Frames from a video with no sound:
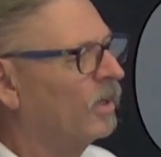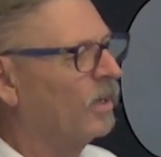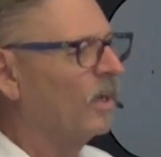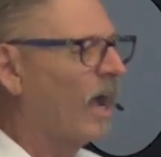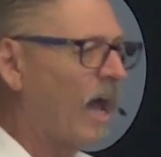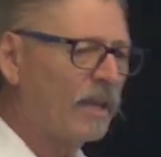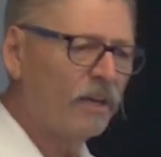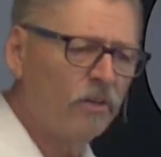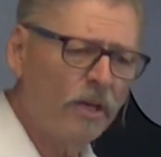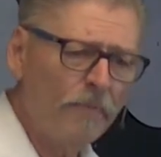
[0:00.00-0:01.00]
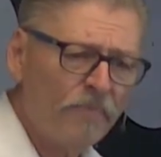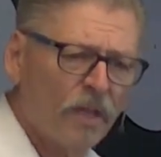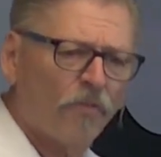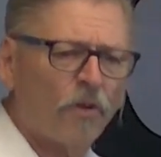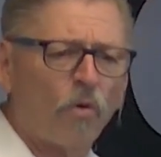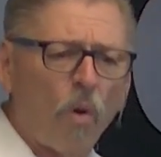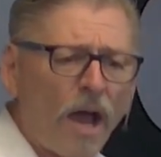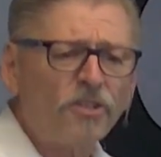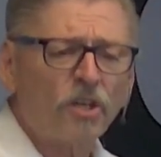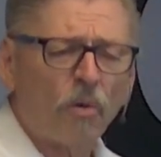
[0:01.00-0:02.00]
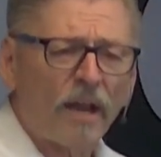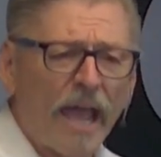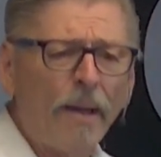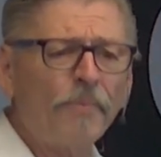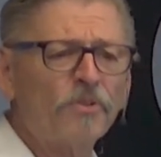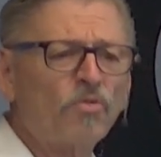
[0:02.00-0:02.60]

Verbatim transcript: Hallelujah. They're watching what happens